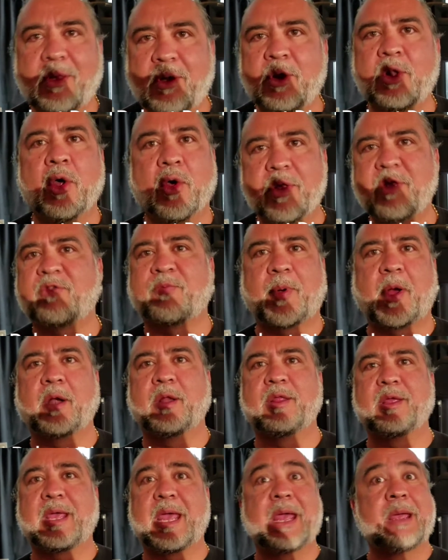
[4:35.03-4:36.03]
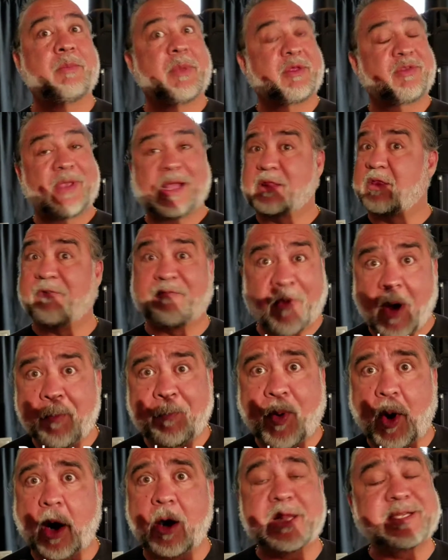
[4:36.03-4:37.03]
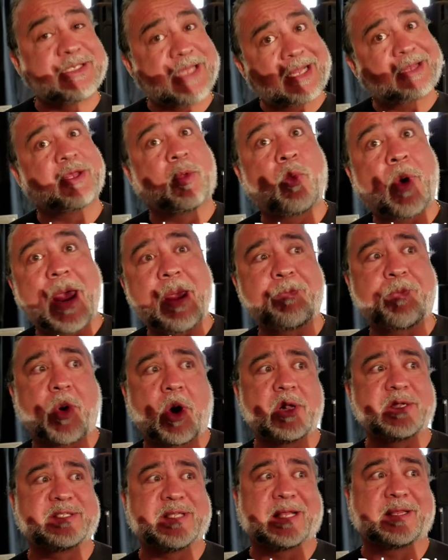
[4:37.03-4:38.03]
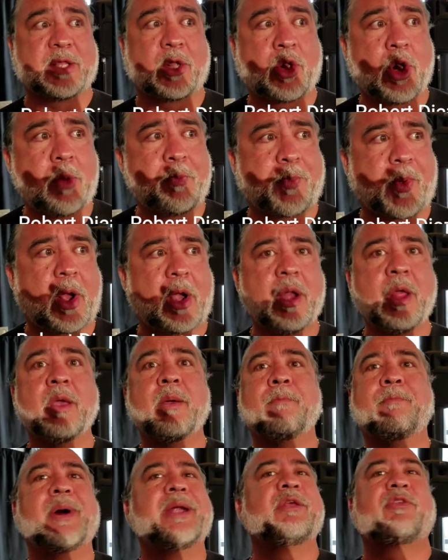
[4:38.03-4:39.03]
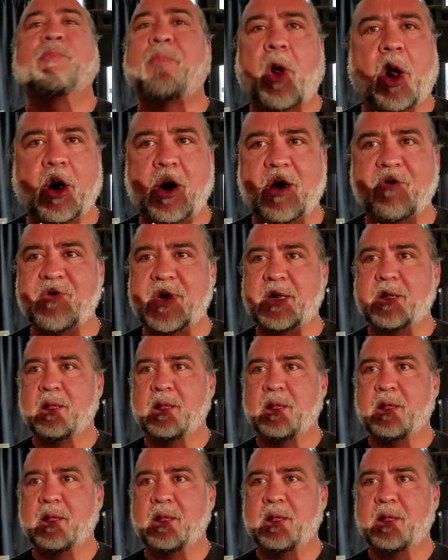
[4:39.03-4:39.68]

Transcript: you know it's part of the game. It's not the fun part, it's not the right part, it's not the good part, but it's part of it.